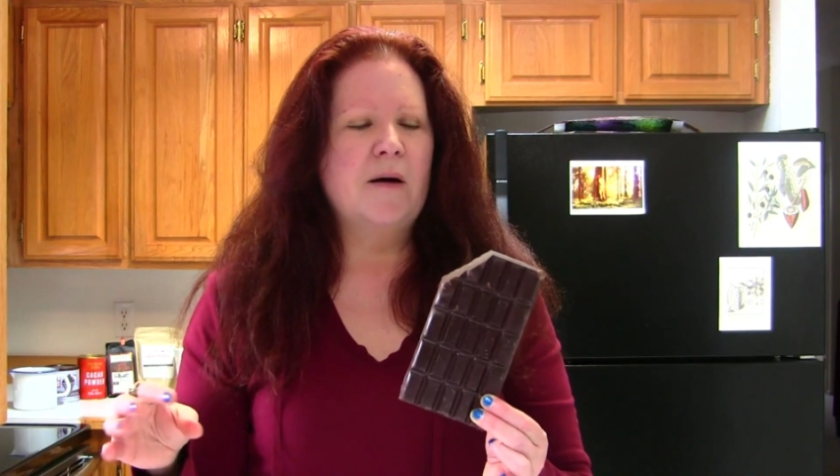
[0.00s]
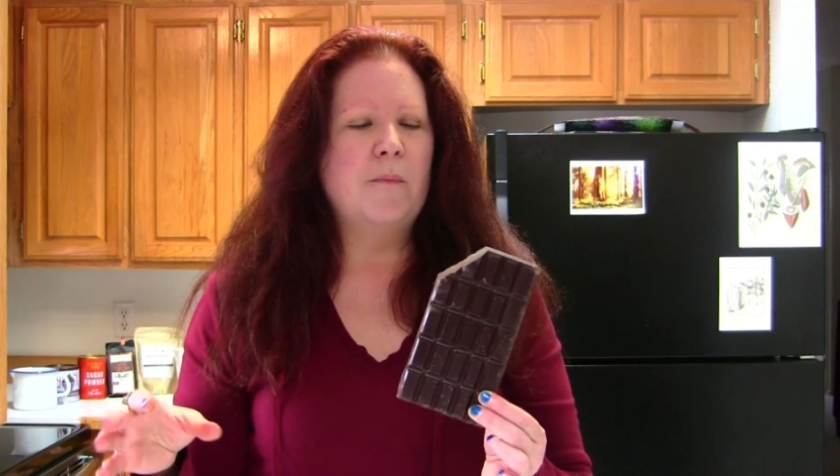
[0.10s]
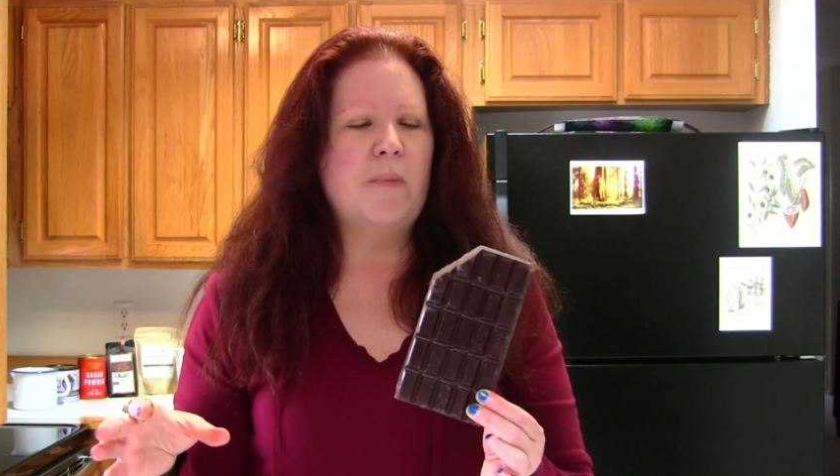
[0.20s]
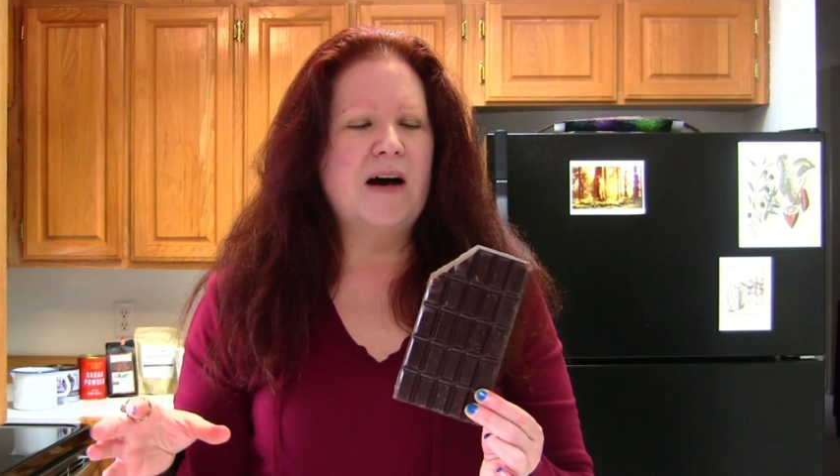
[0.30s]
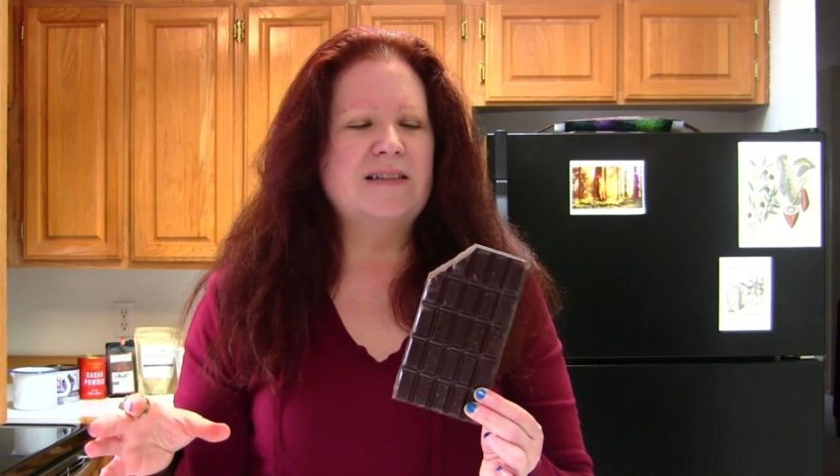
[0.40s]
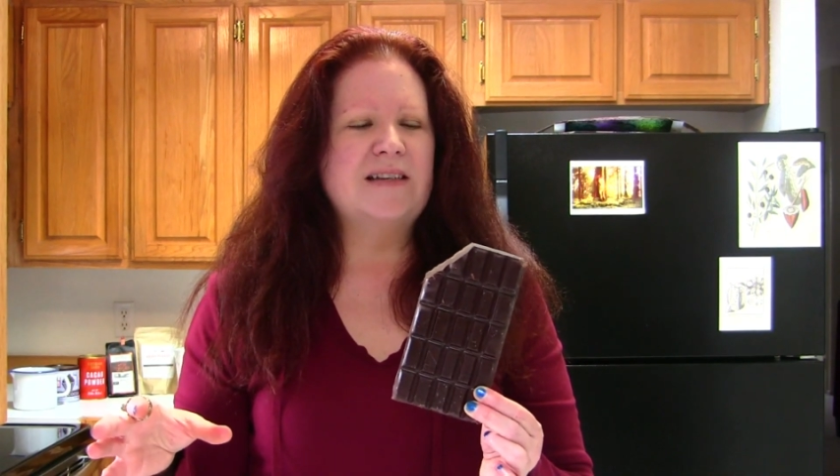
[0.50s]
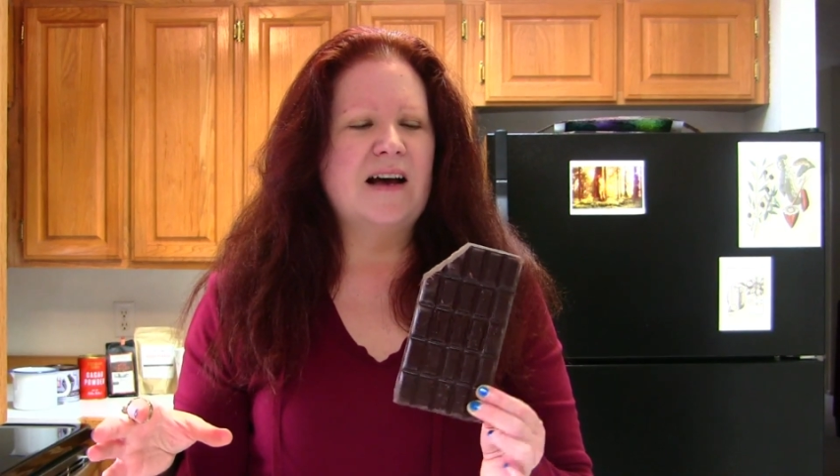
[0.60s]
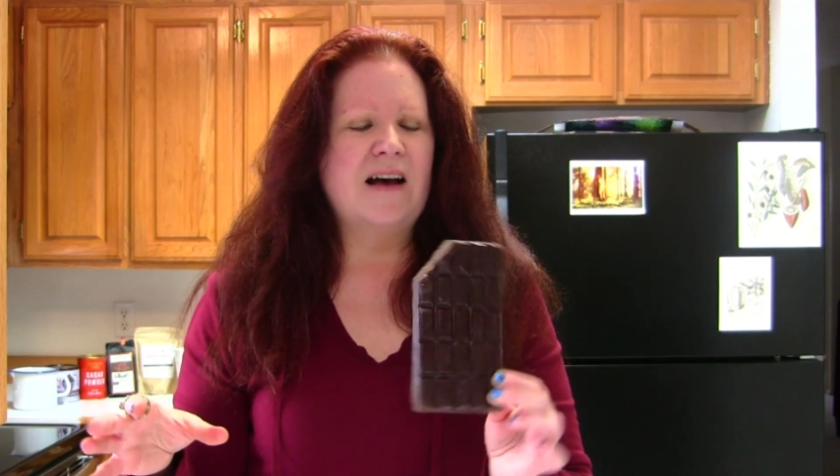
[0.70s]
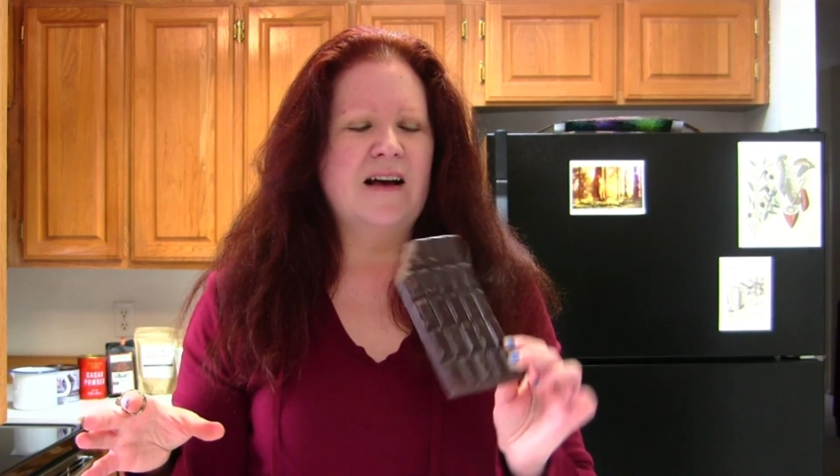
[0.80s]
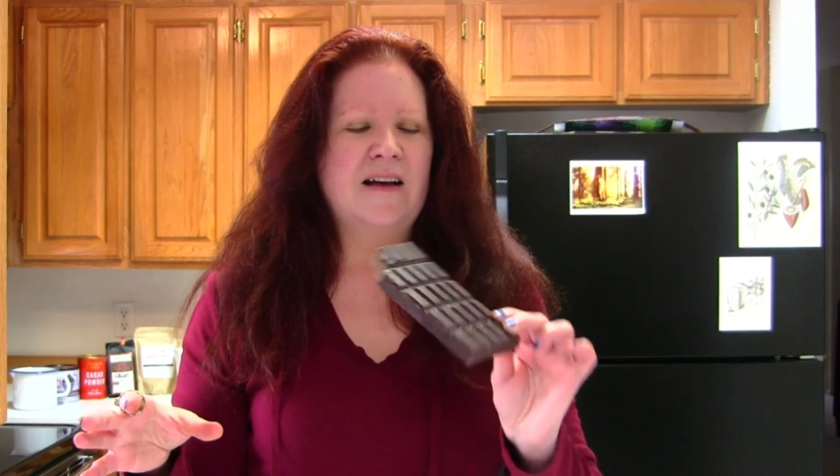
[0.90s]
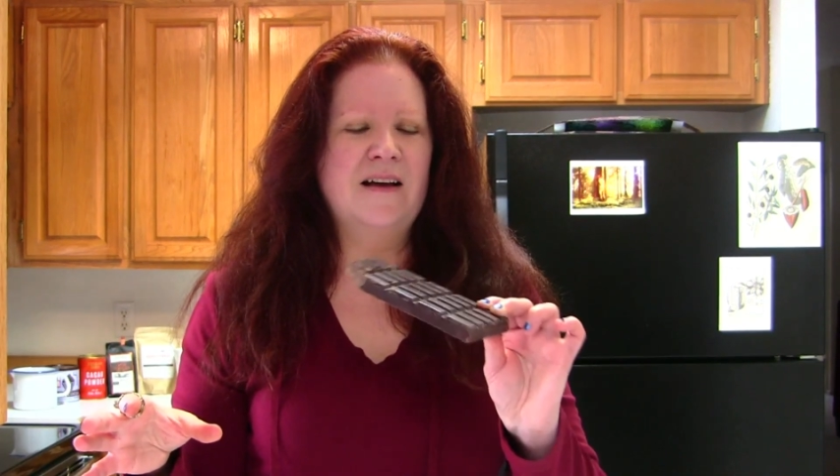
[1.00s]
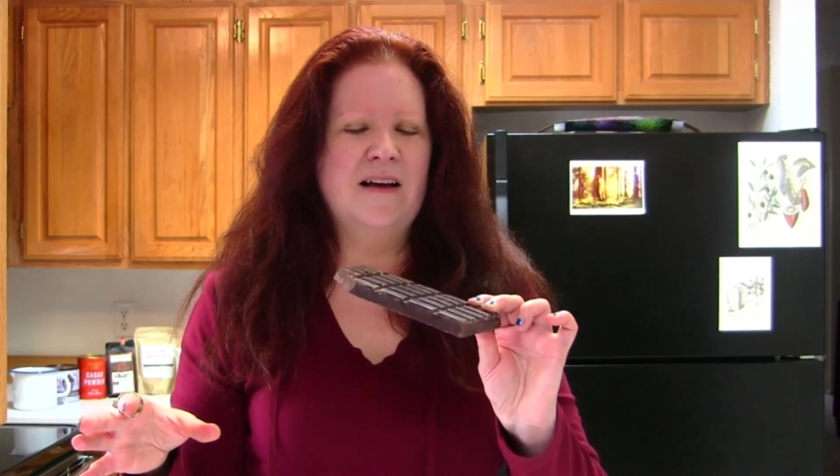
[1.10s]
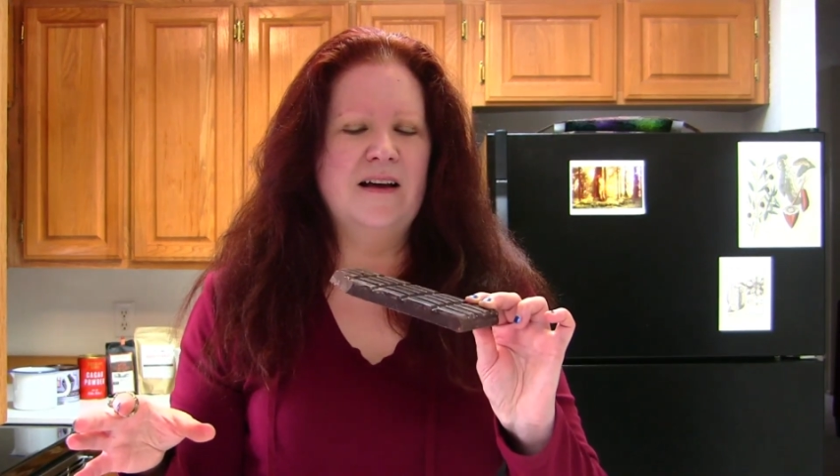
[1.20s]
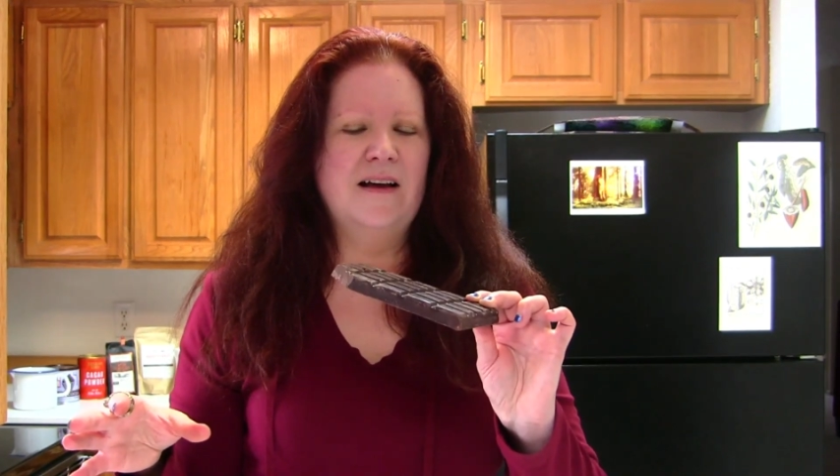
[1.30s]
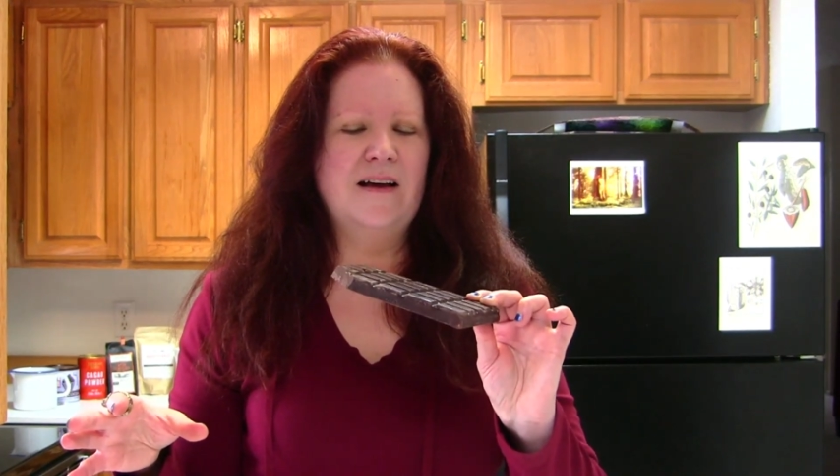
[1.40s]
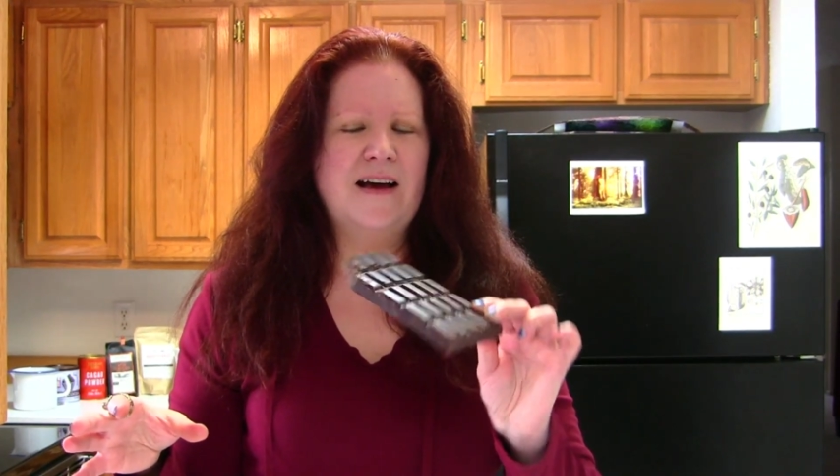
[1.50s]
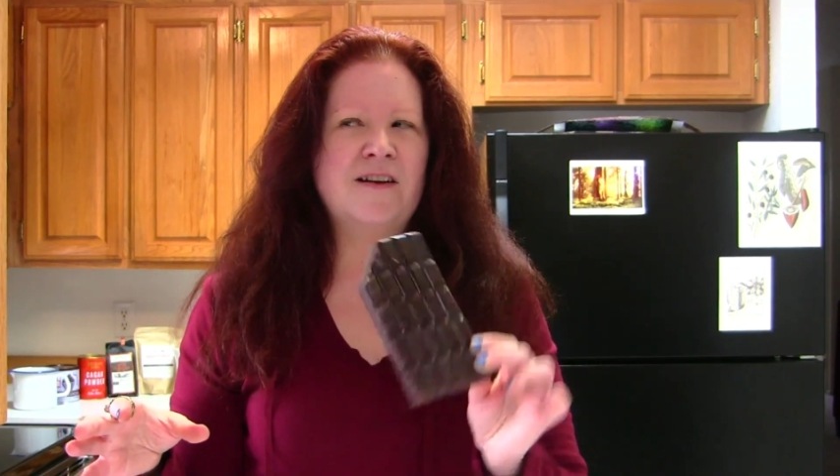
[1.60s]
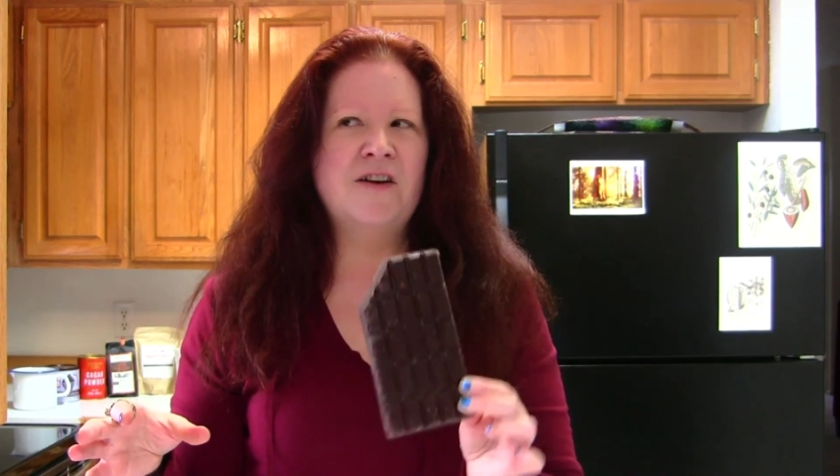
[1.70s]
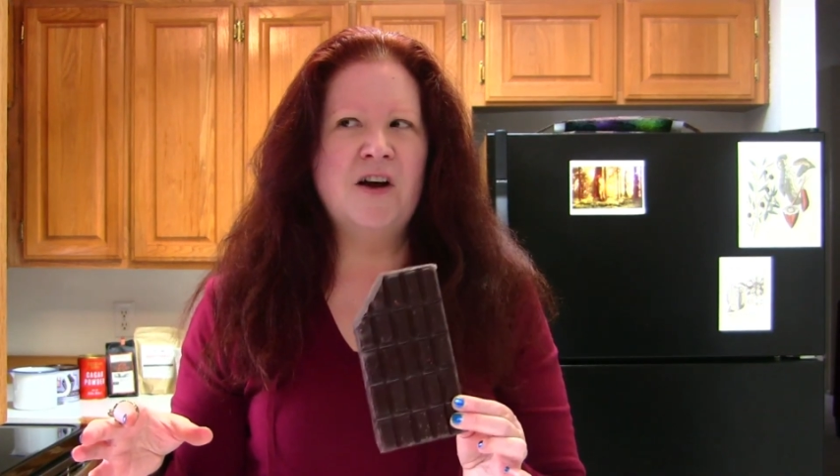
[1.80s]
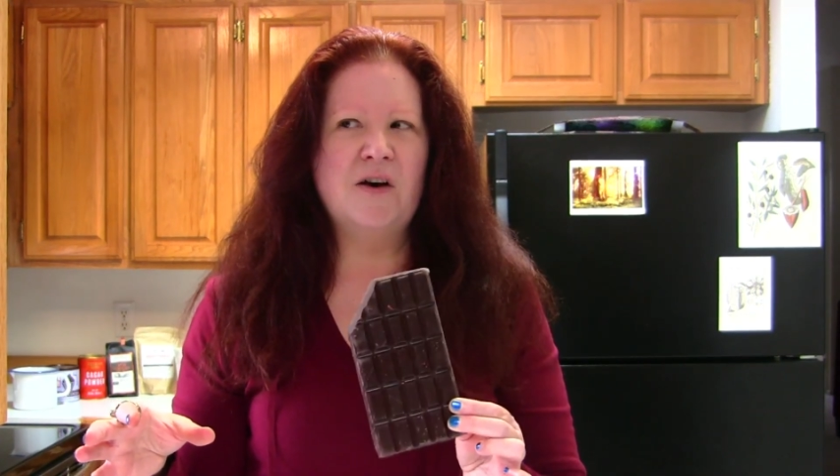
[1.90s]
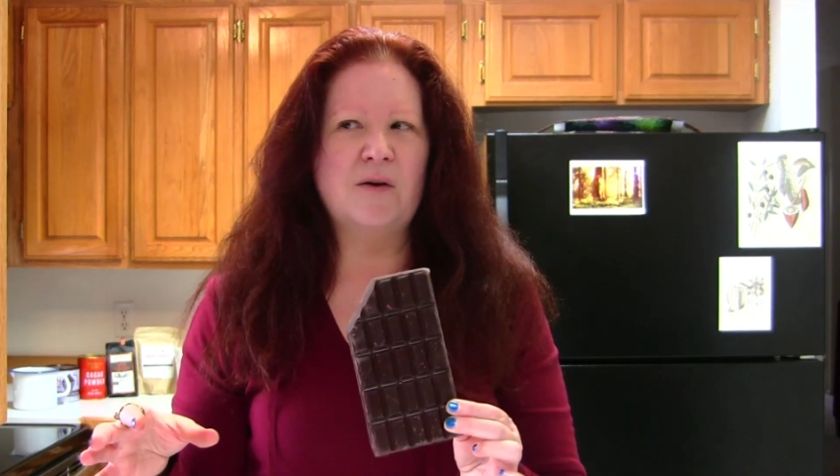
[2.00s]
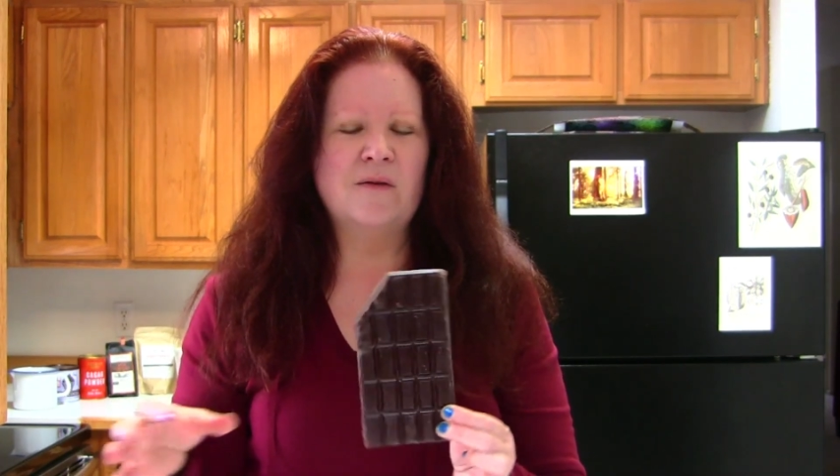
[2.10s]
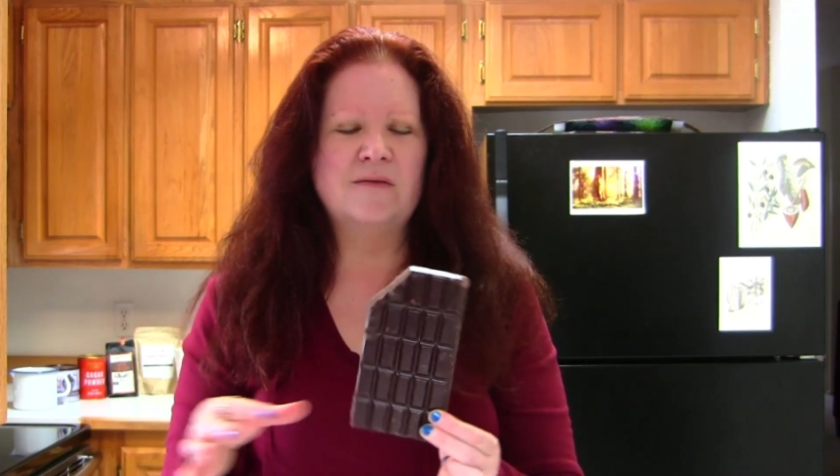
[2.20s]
But I don't know.